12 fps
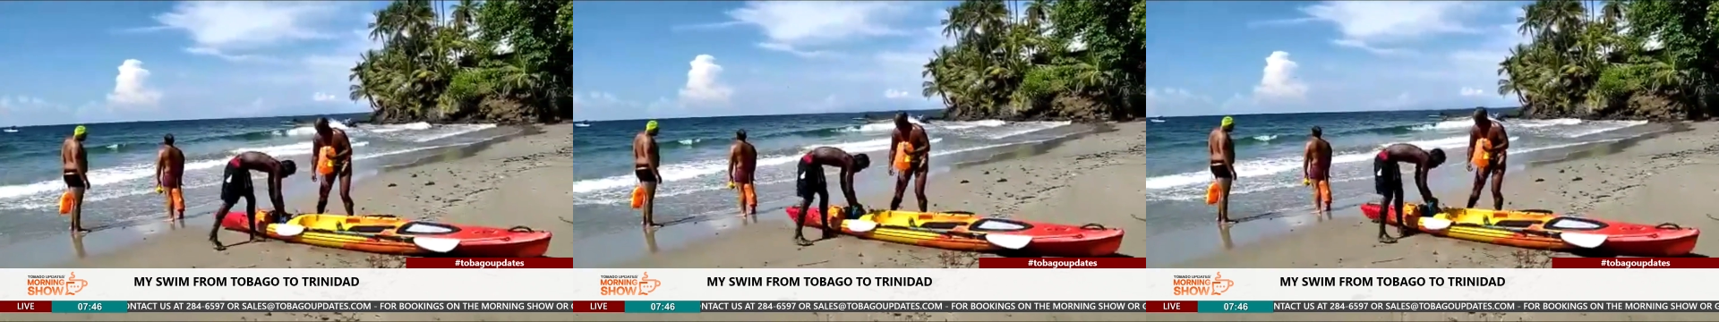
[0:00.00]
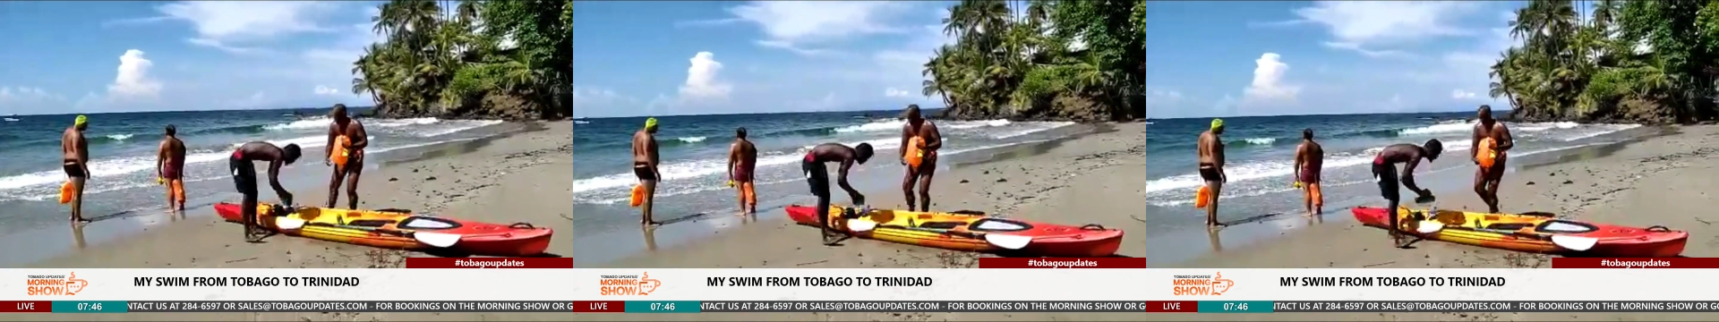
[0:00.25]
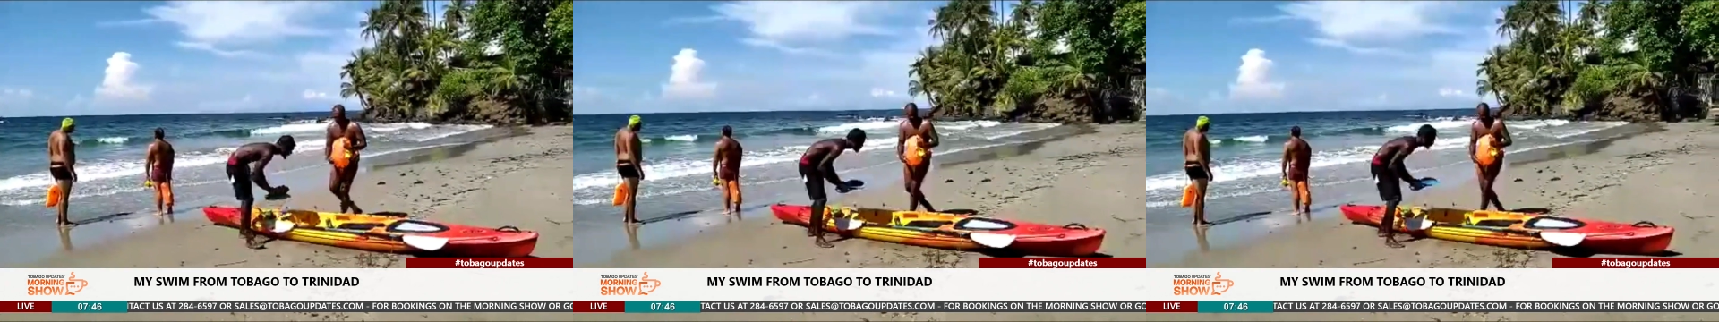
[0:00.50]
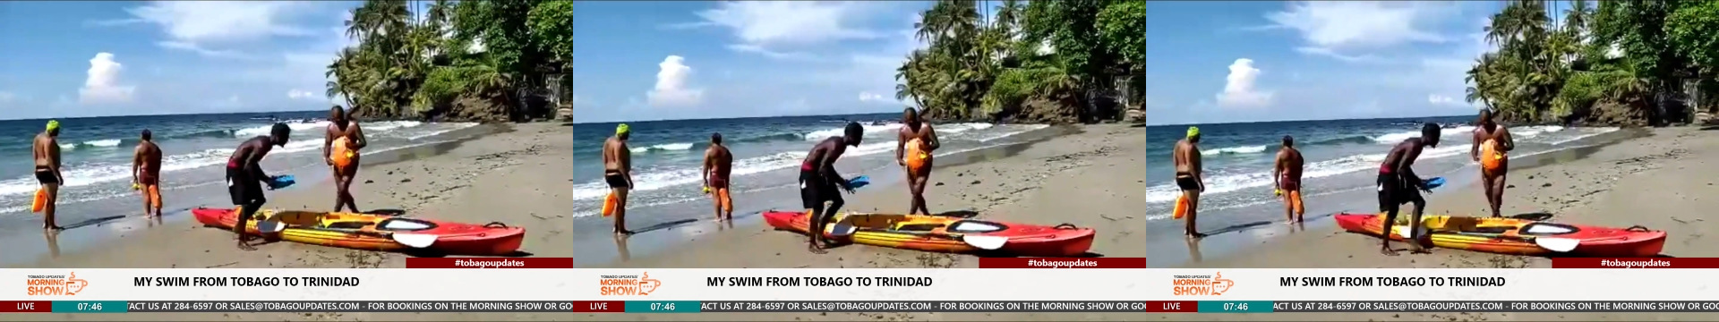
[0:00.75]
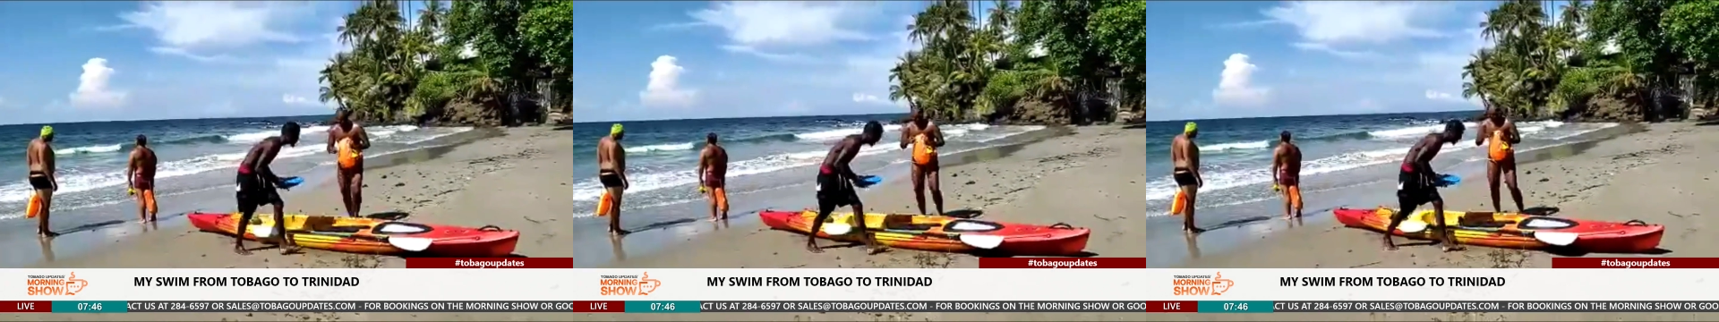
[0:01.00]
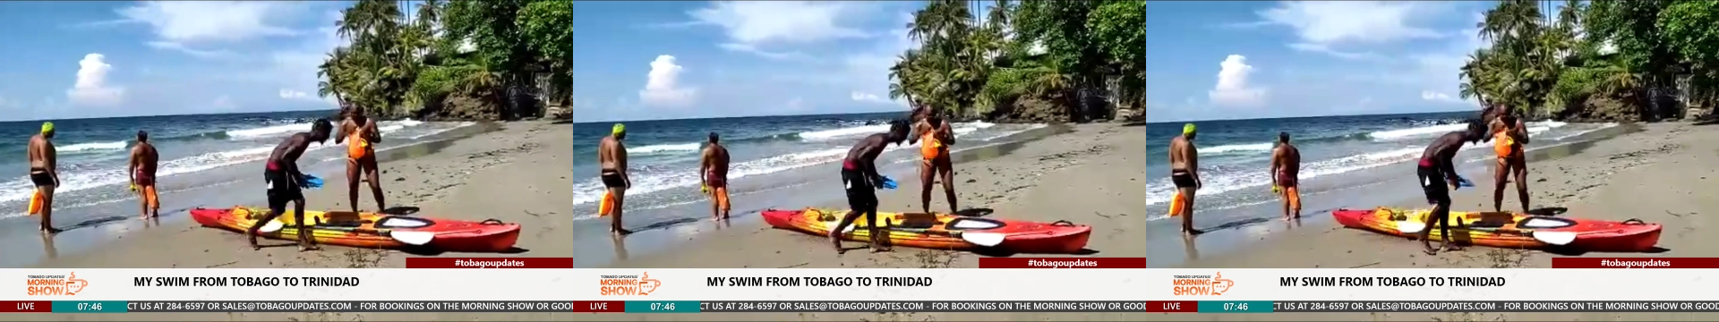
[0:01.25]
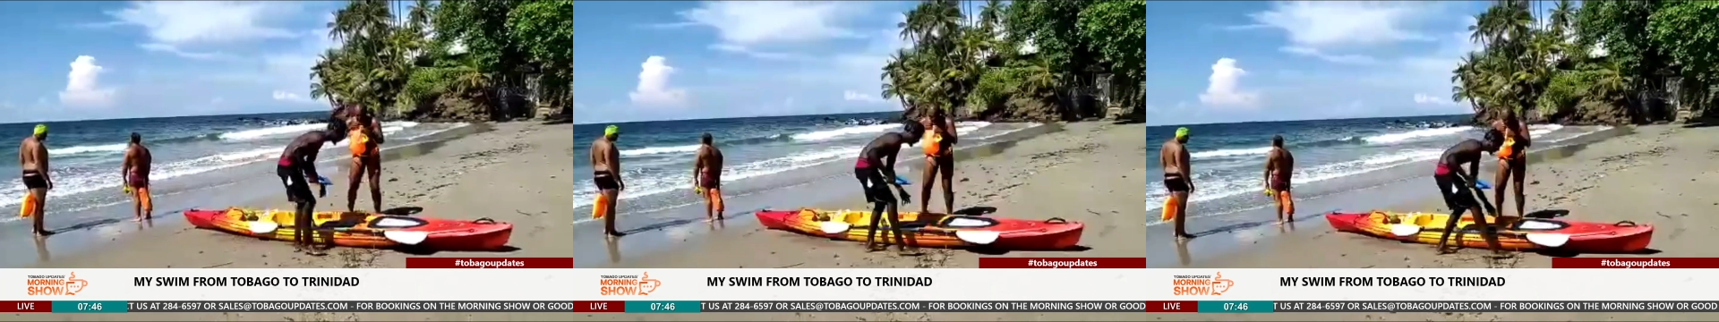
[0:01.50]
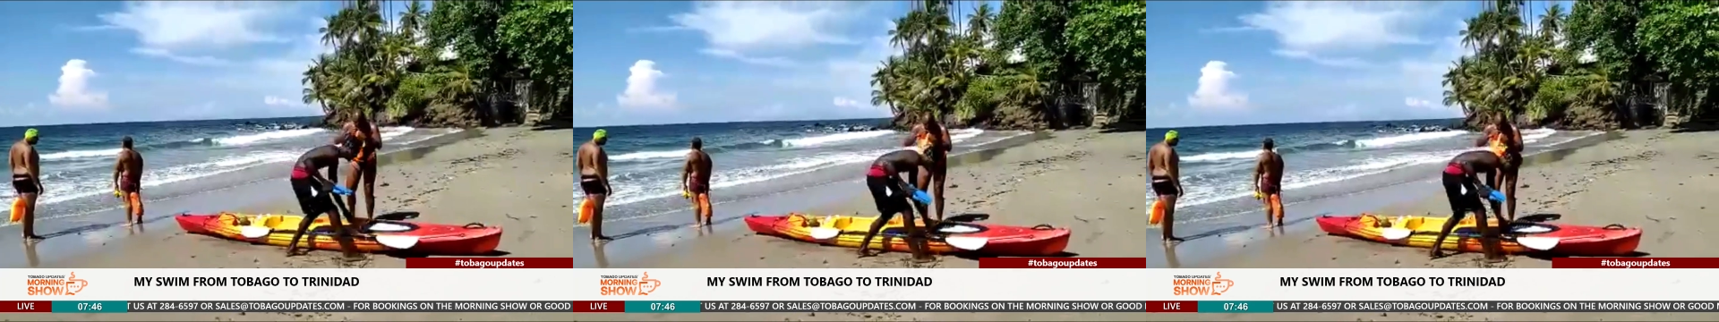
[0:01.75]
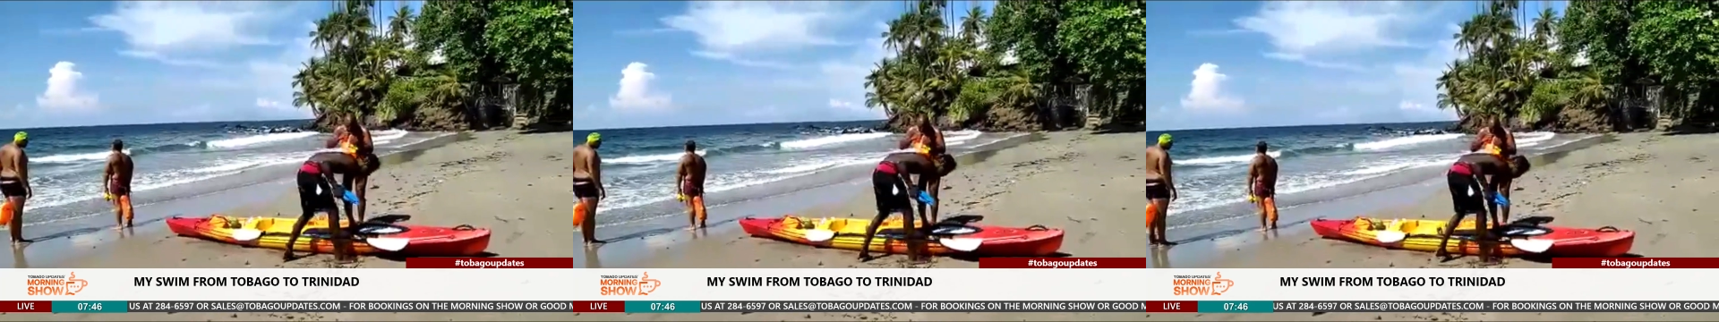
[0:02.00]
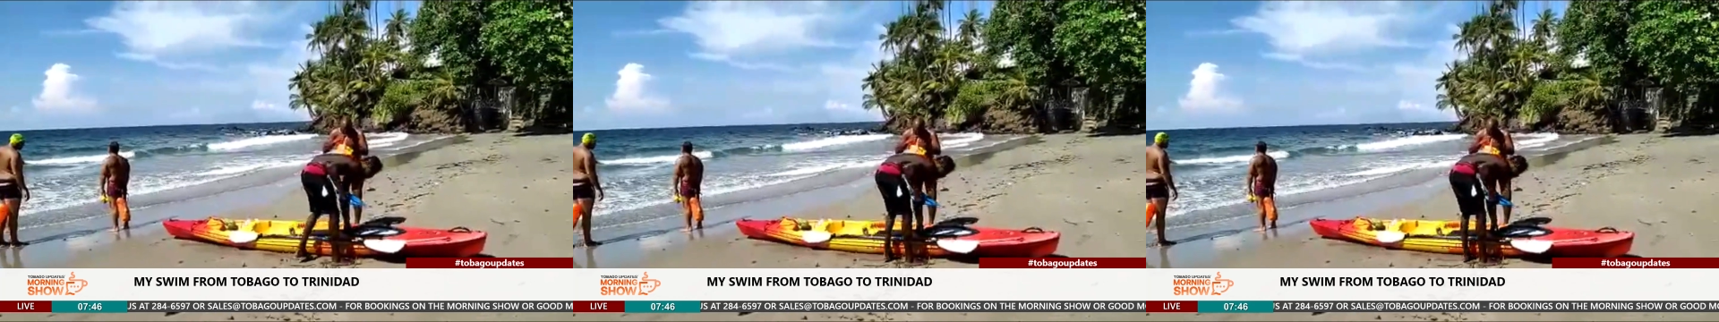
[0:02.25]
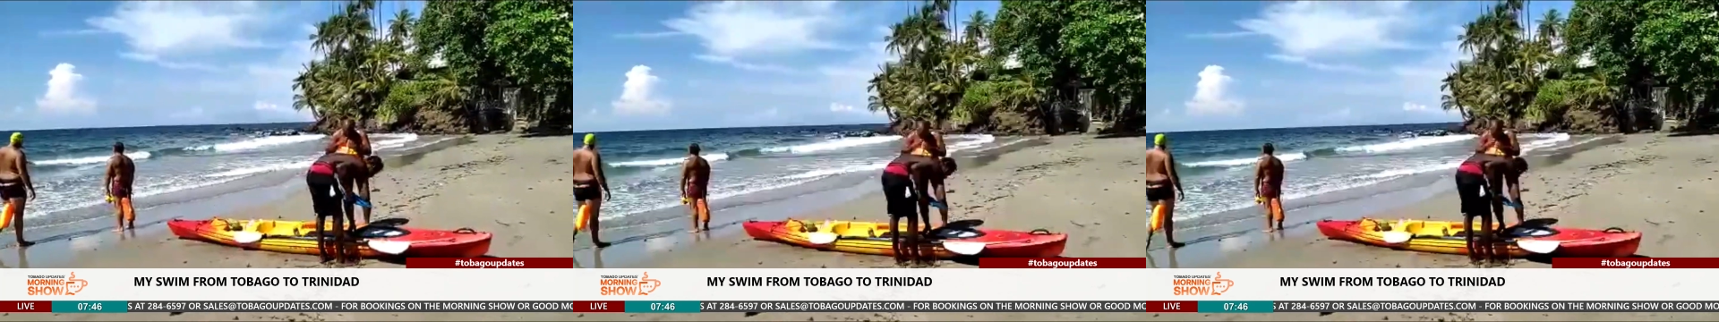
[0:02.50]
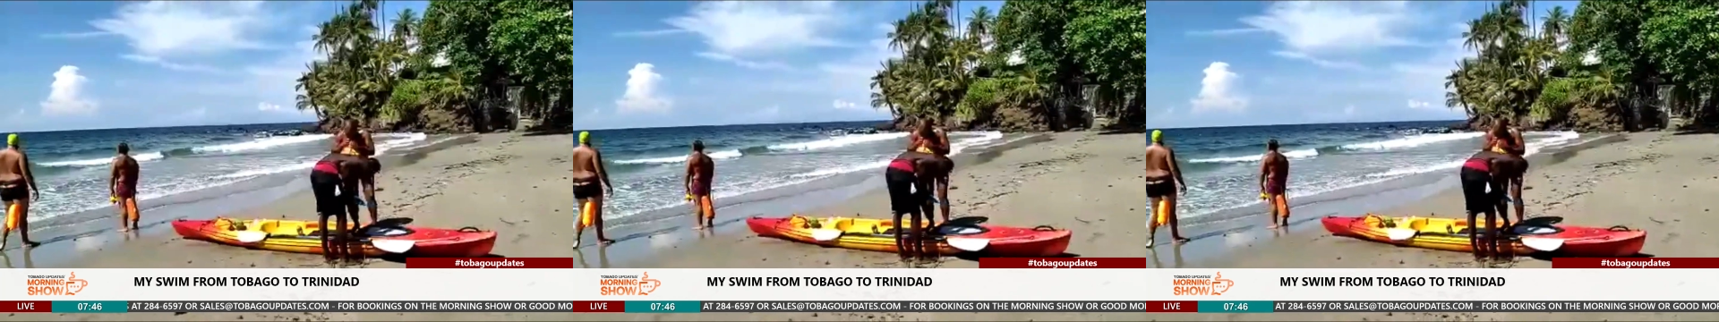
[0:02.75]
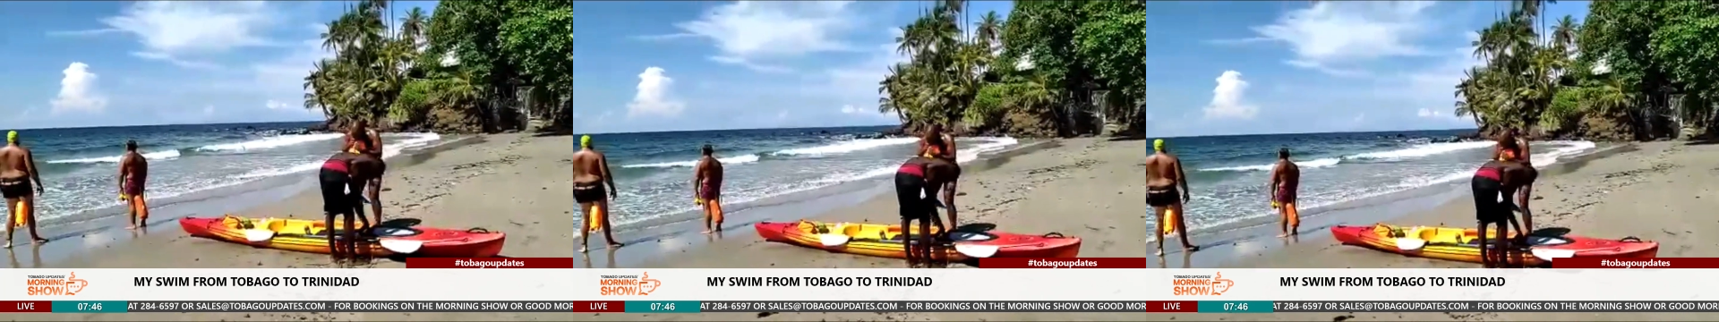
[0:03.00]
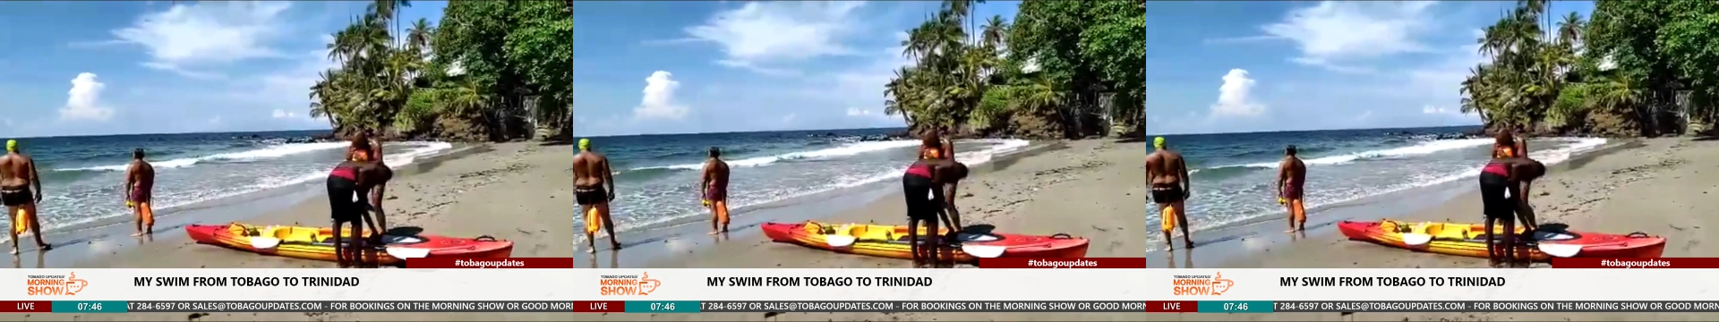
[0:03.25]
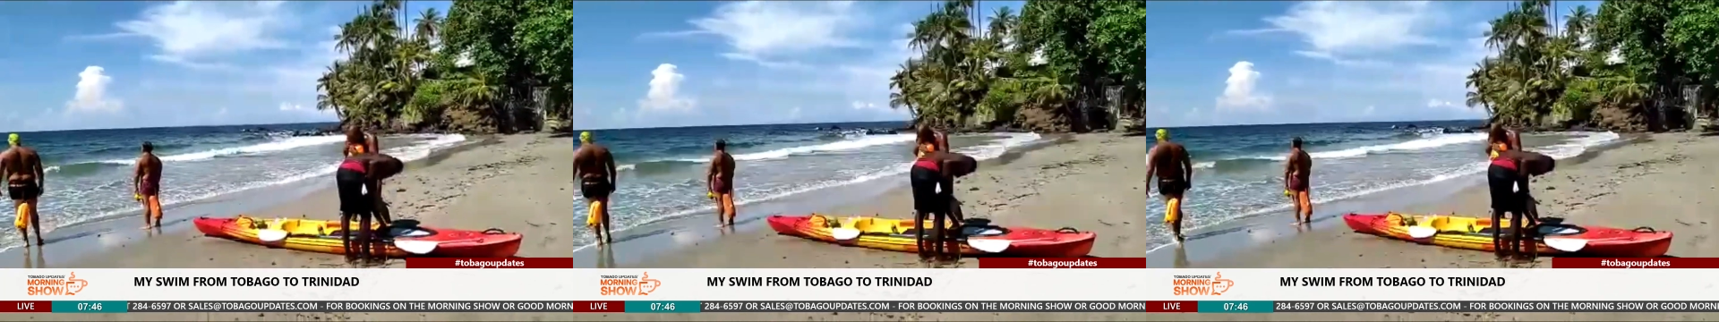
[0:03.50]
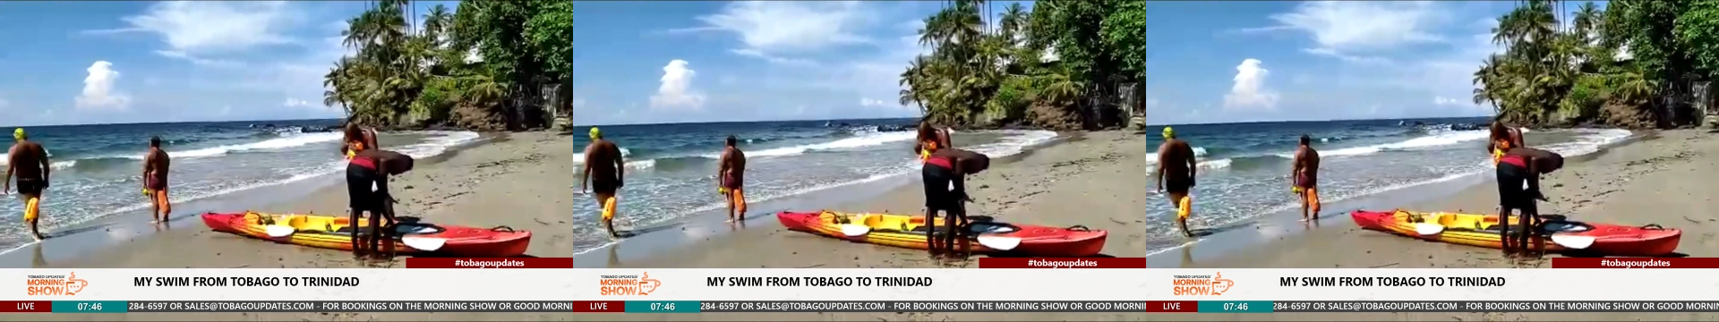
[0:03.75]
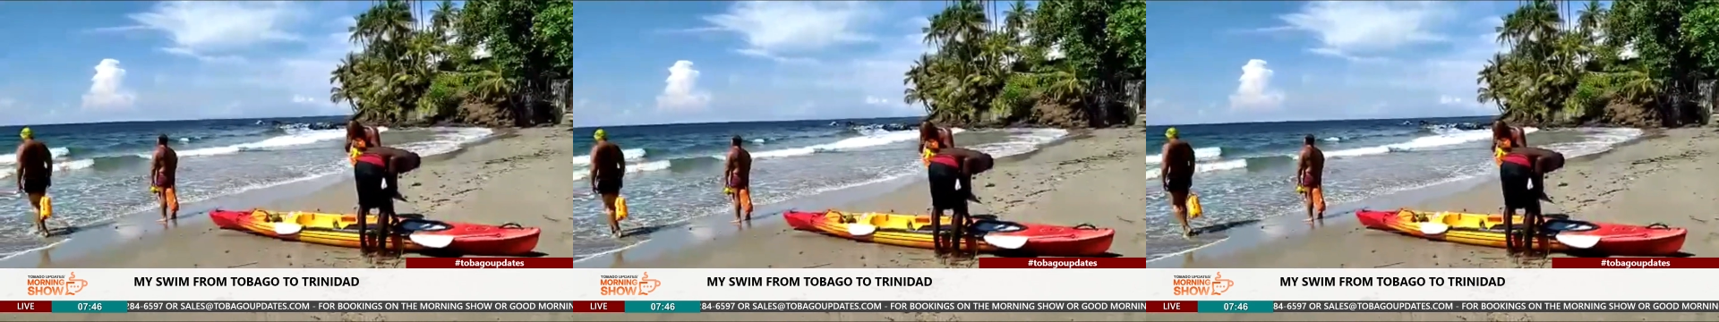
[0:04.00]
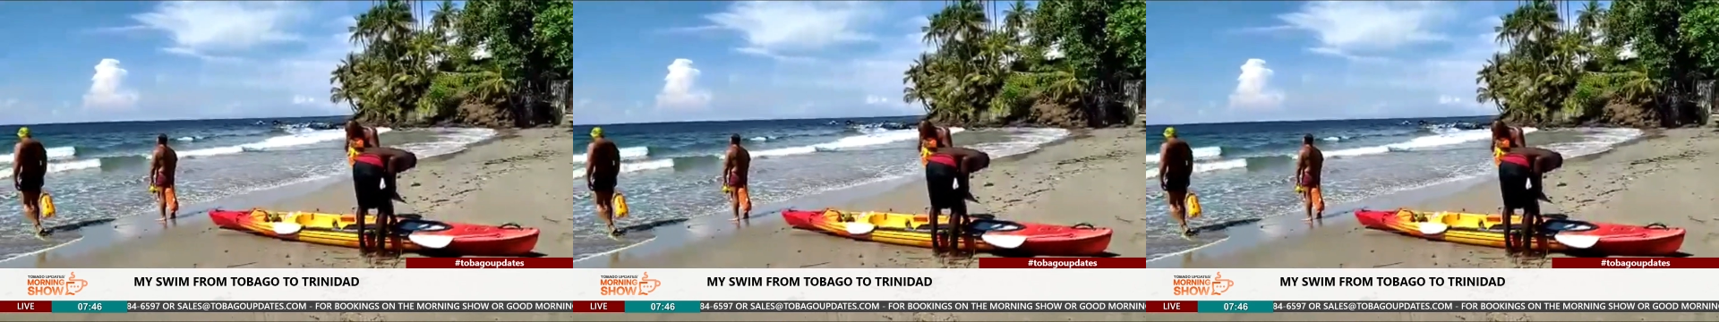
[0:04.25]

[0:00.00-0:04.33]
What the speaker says: No face is visible, so there are no lips to read.